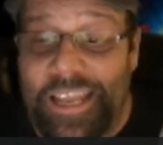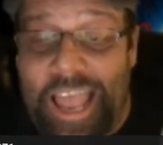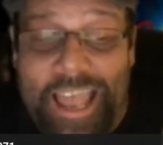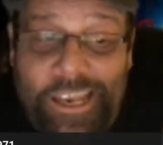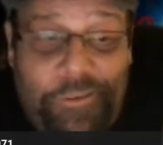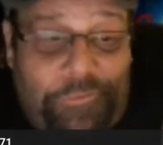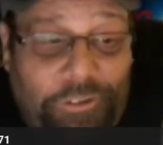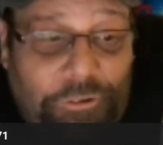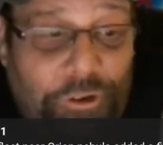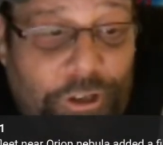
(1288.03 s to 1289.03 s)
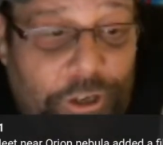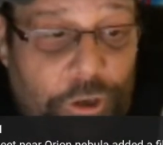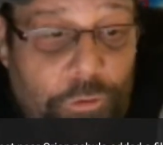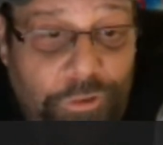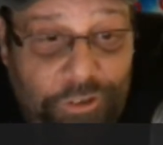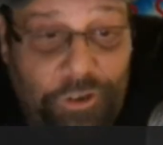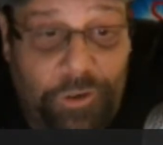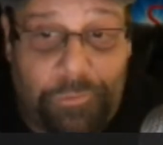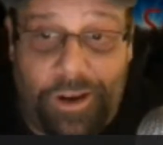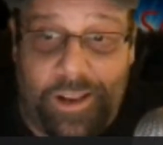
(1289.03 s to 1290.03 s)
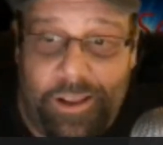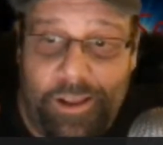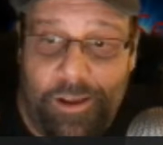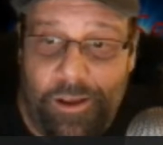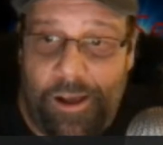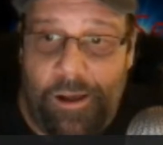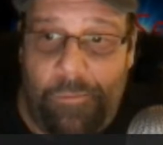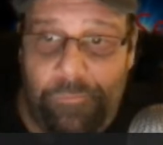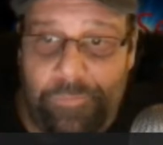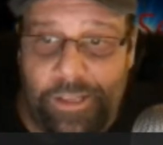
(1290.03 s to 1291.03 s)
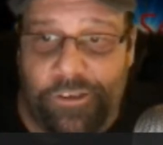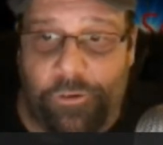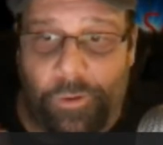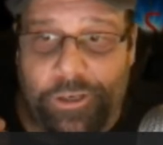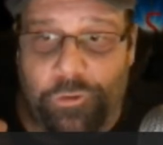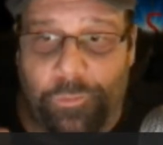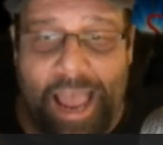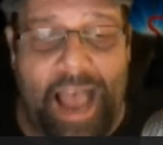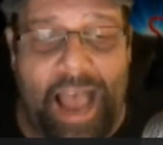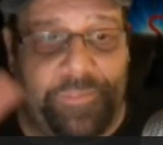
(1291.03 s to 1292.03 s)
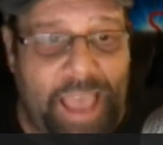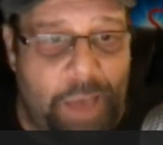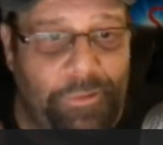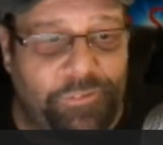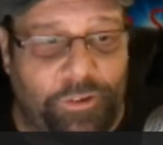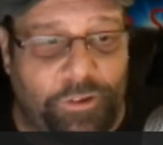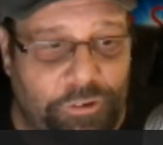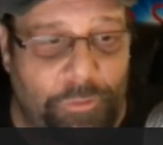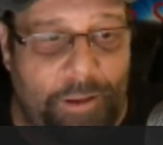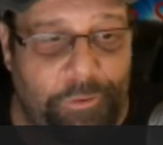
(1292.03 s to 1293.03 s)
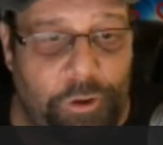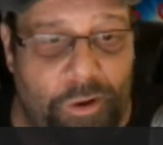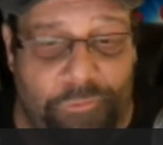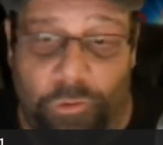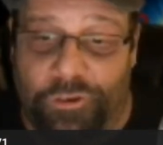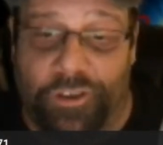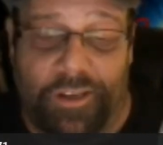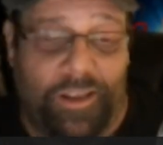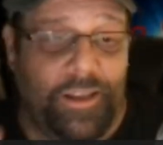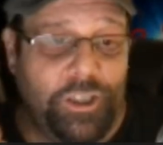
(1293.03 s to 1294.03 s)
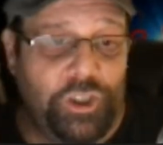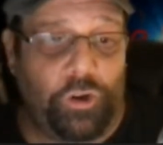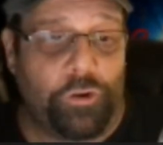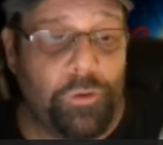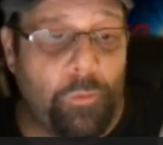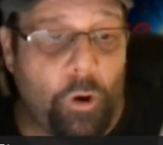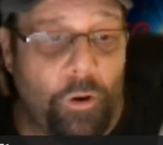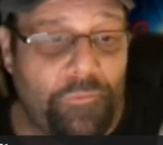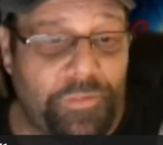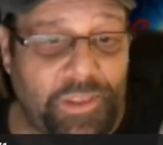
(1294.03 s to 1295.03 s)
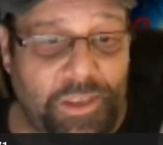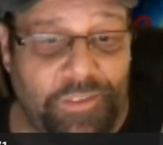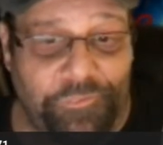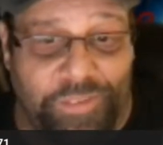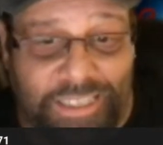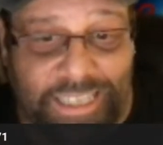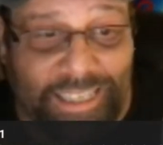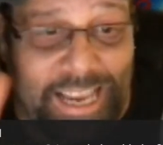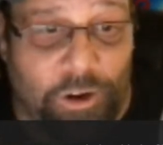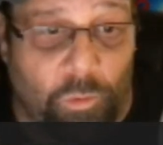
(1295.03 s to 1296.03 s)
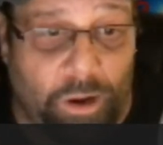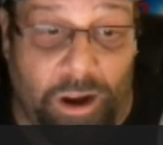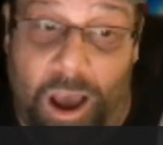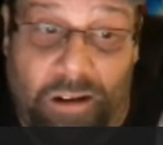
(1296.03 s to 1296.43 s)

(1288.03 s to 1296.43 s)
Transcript: Any filter you're going to use is going to bring, it's going to react to the atmosphere that's around the UFO. It's going to show you more of the fizzing light or whatnot.